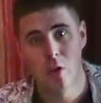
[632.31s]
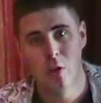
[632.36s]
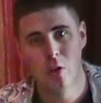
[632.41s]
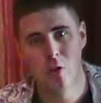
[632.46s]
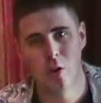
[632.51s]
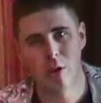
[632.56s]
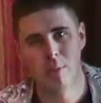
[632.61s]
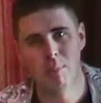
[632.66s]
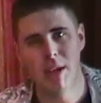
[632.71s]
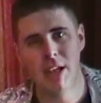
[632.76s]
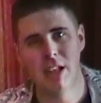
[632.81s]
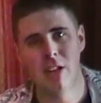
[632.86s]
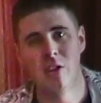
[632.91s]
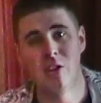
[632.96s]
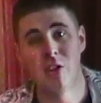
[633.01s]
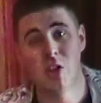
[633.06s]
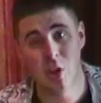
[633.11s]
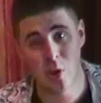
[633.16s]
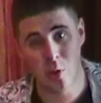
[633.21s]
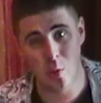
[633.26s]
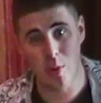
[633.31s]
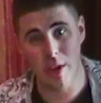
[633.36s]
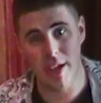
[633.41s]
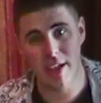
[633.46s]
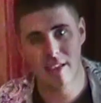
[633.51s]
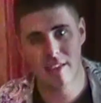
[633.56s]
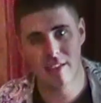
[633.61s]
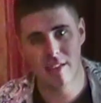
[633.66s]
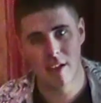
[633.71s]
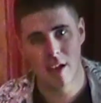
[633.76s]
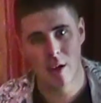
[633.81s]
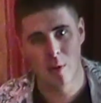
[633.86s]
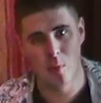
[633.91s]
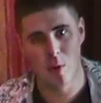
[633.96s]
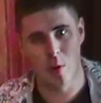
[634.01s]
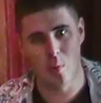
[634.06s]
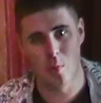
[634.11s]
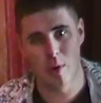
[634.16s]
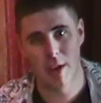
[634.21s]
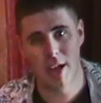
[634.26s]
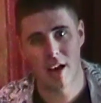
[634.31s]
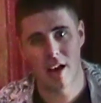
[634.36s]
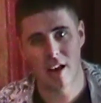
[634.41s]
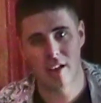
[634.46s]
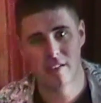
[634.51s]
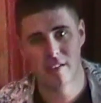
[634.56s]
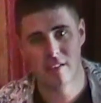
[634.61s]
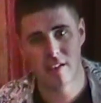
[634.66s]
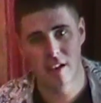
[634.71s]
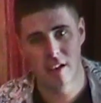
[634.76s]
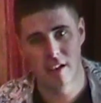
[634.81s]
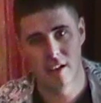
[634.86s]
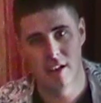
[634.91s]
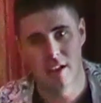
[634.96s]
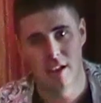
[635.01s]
Join me in two weeks when we ask,